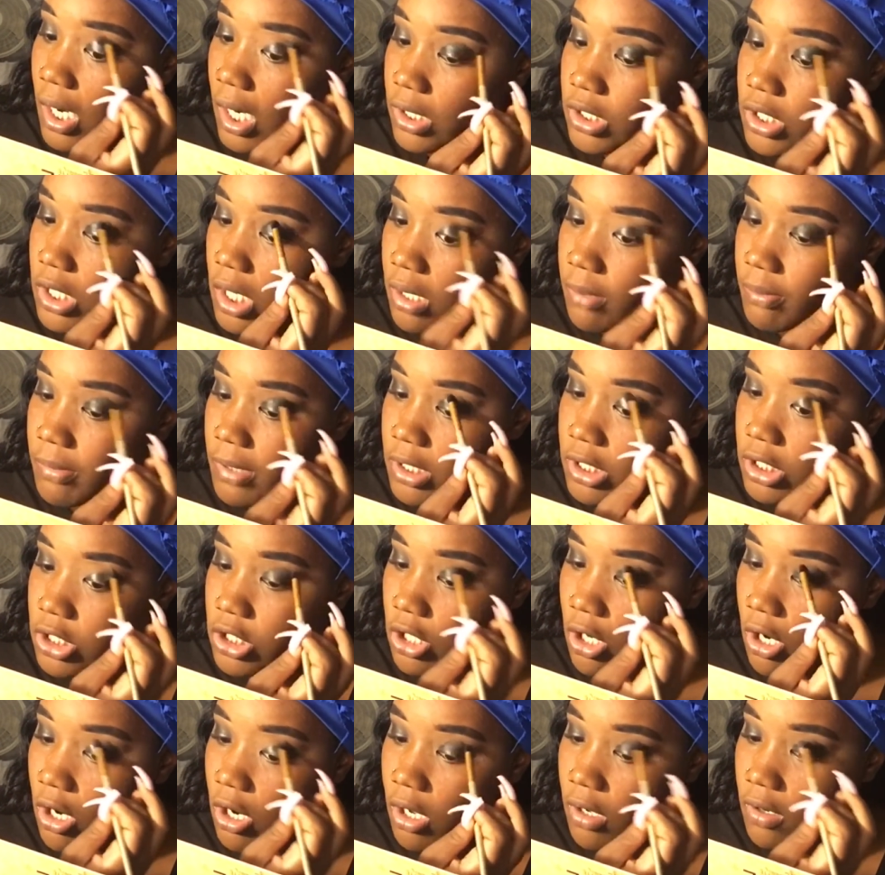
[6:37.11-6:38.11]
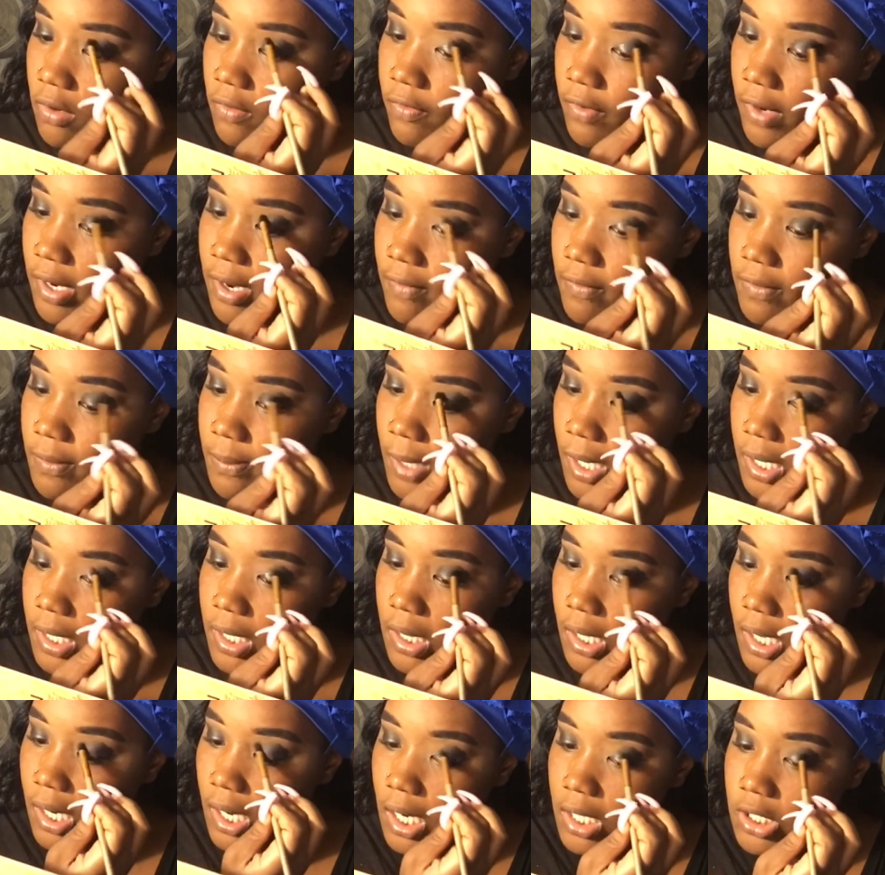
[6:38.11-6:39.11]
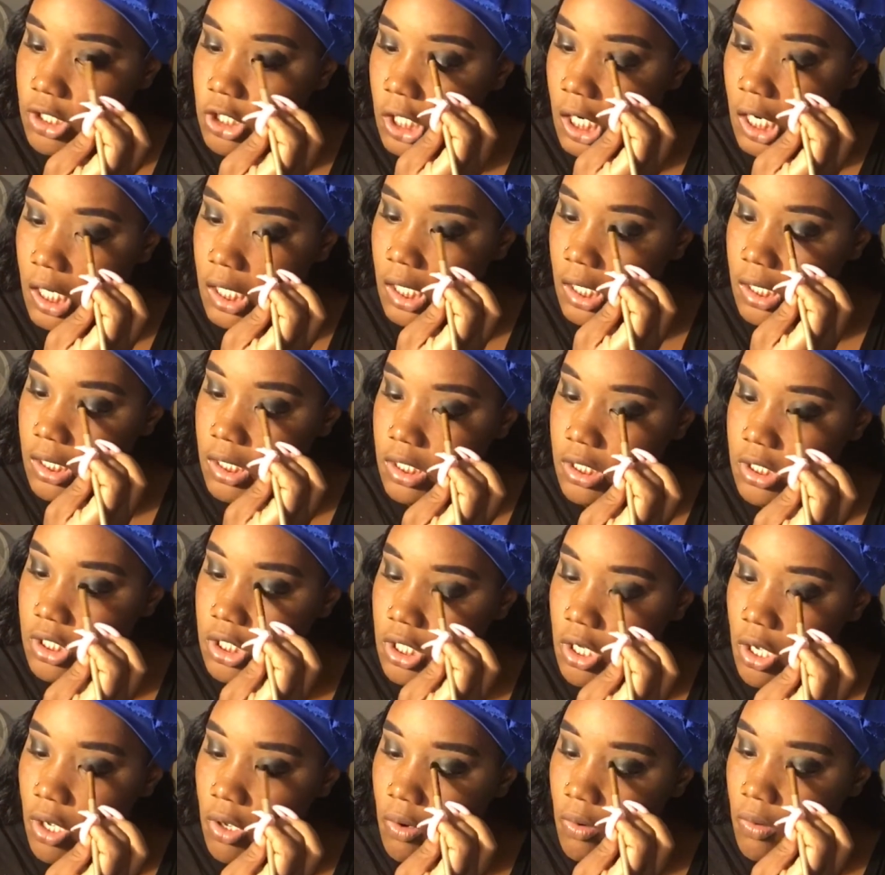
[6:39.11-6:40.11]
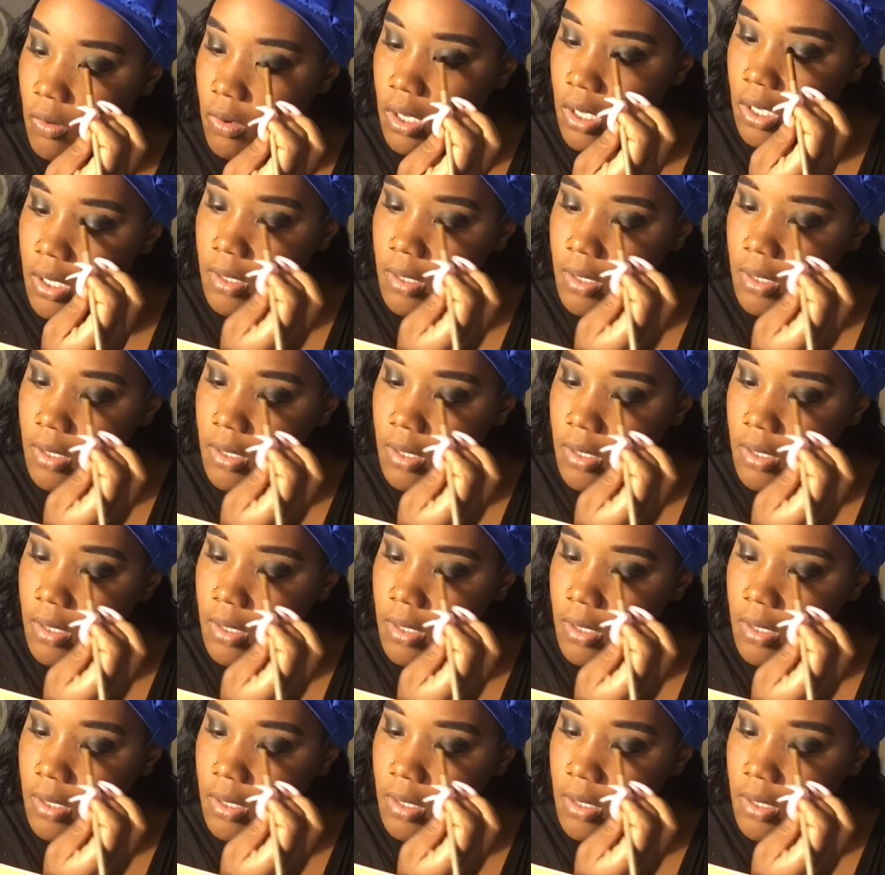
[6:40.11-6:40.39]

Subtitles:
I try to be strong for everybody. Like, I try not to show